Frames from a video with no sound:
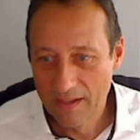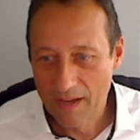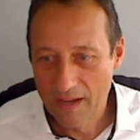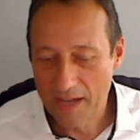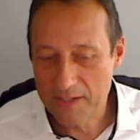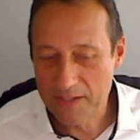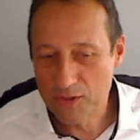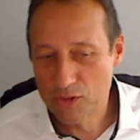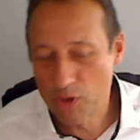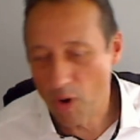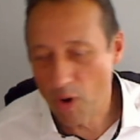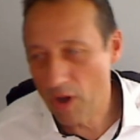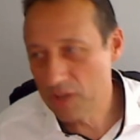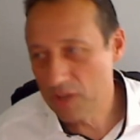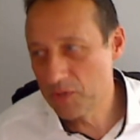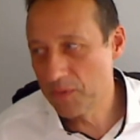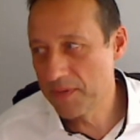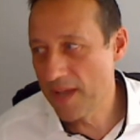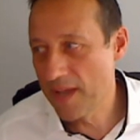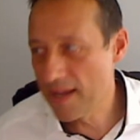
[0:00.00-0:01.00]
And you talk
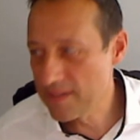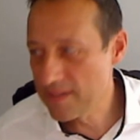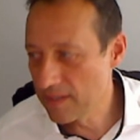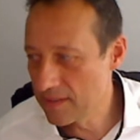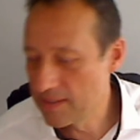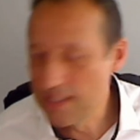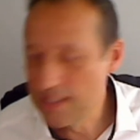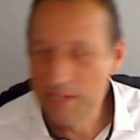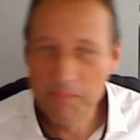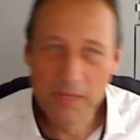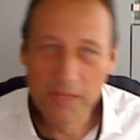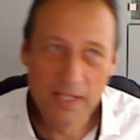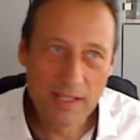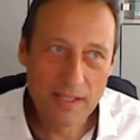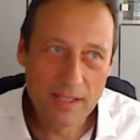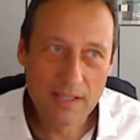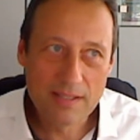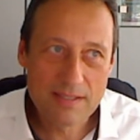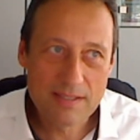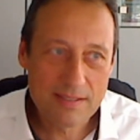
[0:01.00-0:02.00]
to the other team
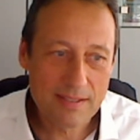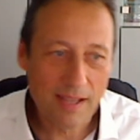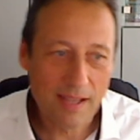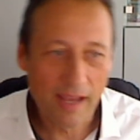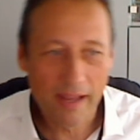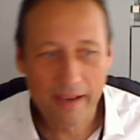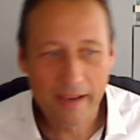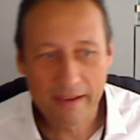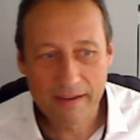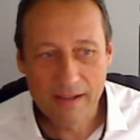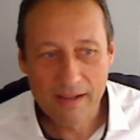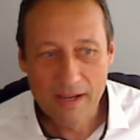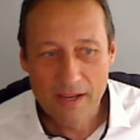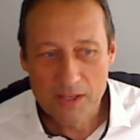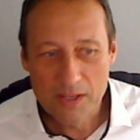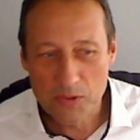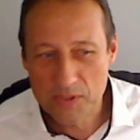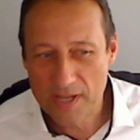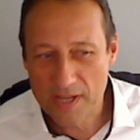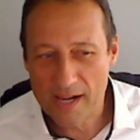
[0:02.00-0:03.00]
leads and
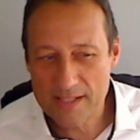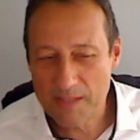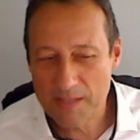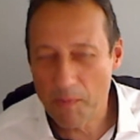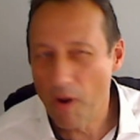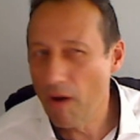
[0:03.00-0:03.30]
you tell them,